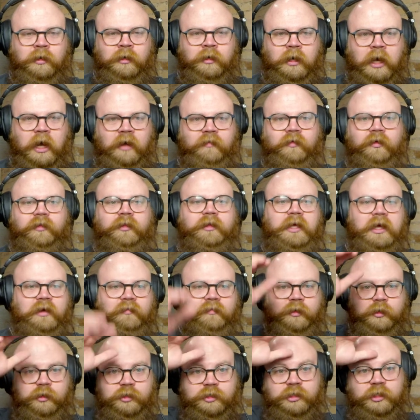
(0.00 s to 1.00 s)
I've only ever
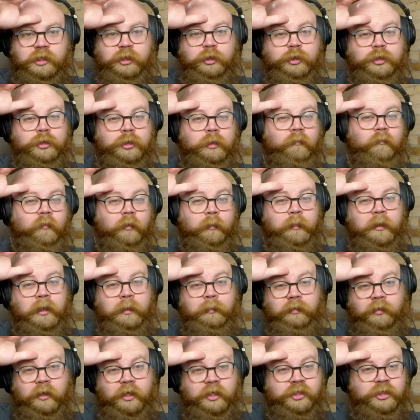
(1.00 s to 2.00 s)
used YouTube for P
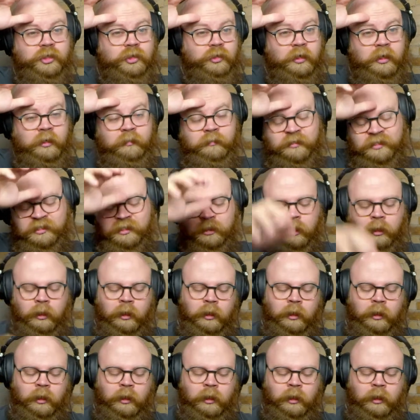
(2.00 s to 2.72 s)
plus streams.